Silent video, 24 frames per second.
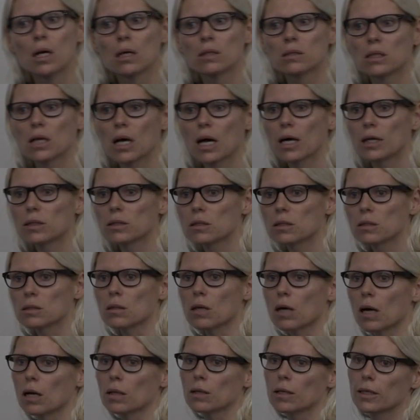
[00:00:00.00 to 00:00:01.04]
that it's
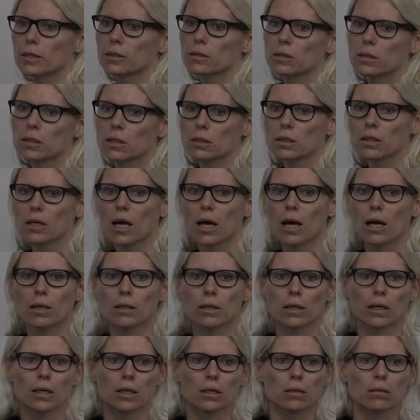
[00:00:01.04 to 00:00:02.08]
not like you can get
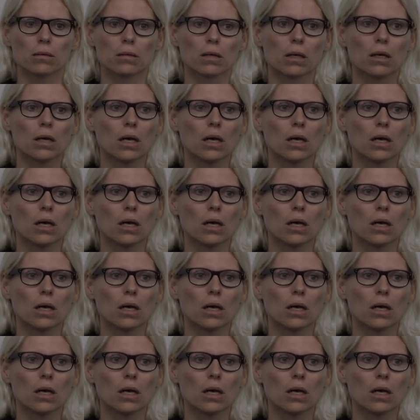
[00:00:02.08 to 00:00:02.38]
like